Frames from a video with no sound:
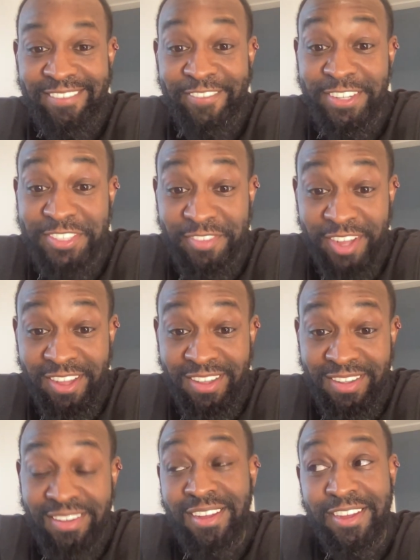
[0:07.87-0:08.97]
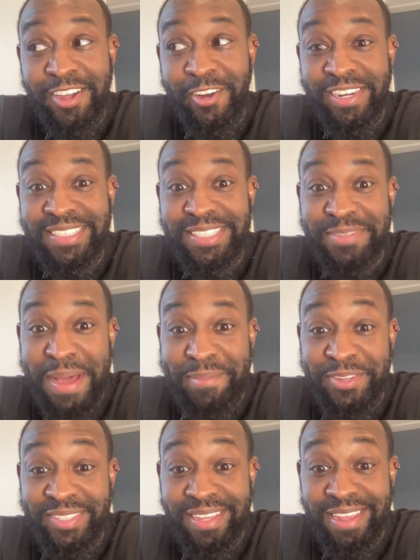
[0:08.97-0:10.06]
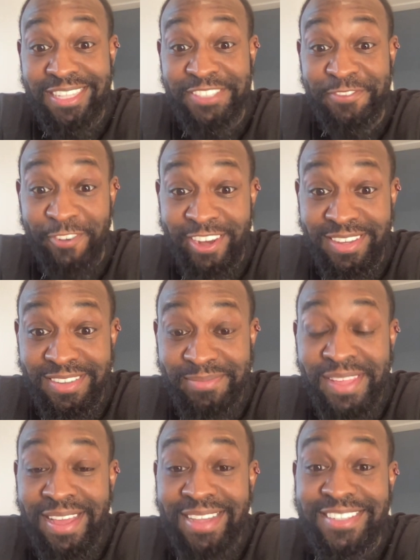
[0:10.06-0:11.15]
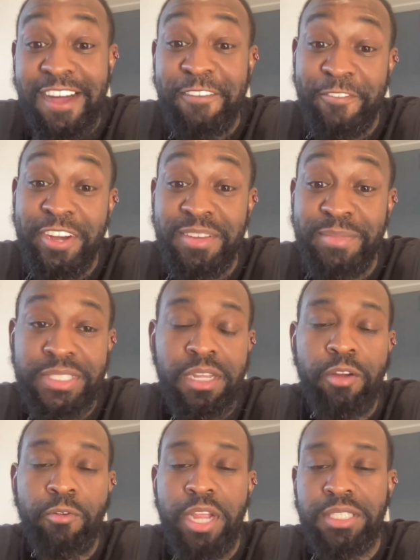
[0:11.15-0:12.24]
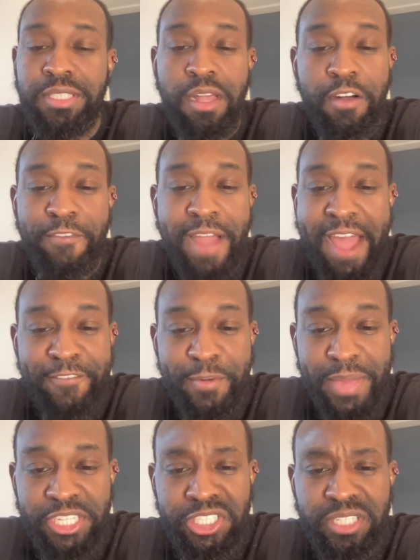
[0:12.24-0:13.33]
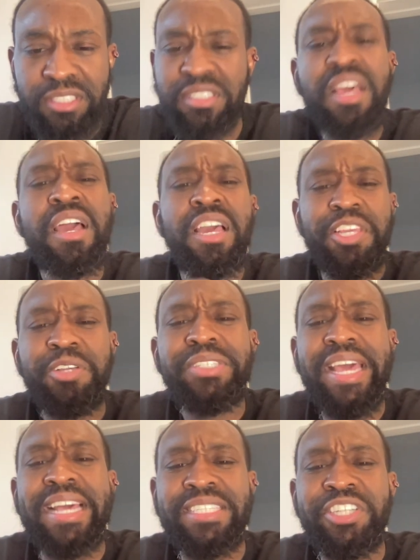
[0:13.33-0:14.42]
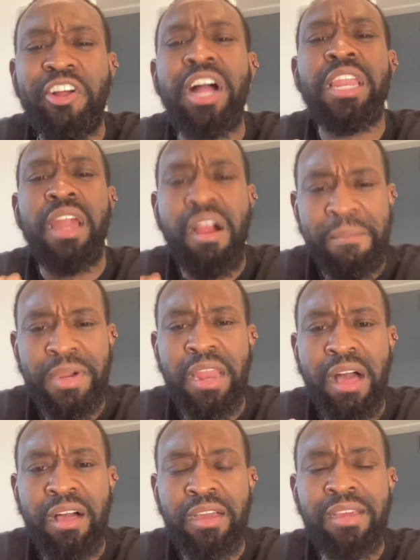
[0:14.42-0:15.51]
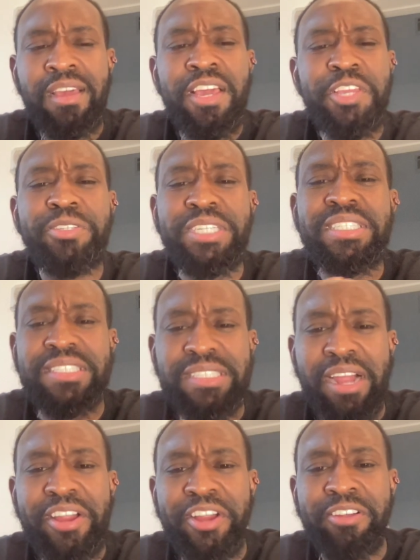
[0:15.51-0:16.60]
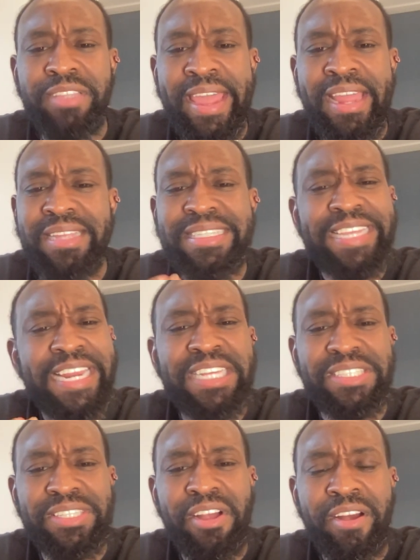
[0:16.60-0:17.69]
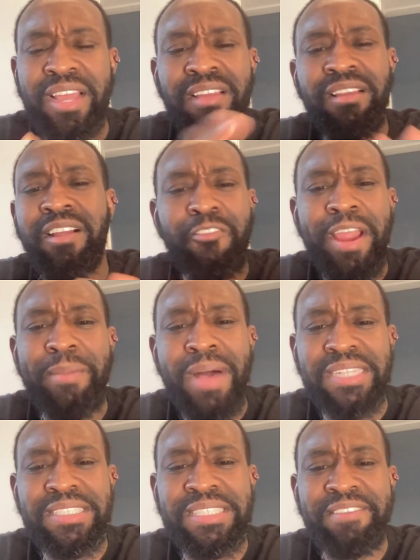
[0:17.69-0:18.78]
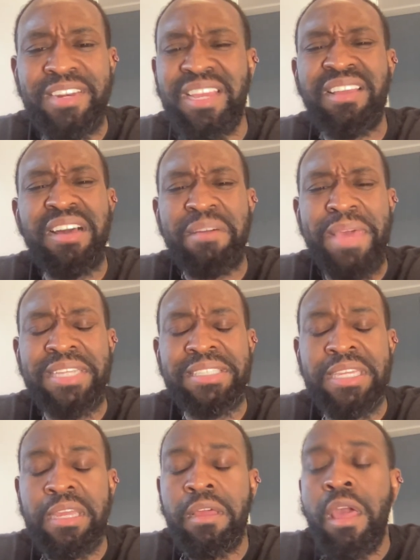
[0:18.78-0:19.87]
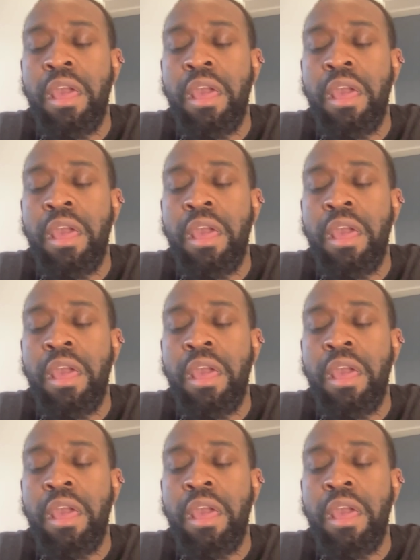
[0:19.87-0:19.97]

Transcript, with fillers: First of all, go and listen to my music. It's Freedom. It's called Freedom. It's a great song for affirmations. Use it as your alarm clock. Use it to start your day, to get it started. Great positivity. Amazing.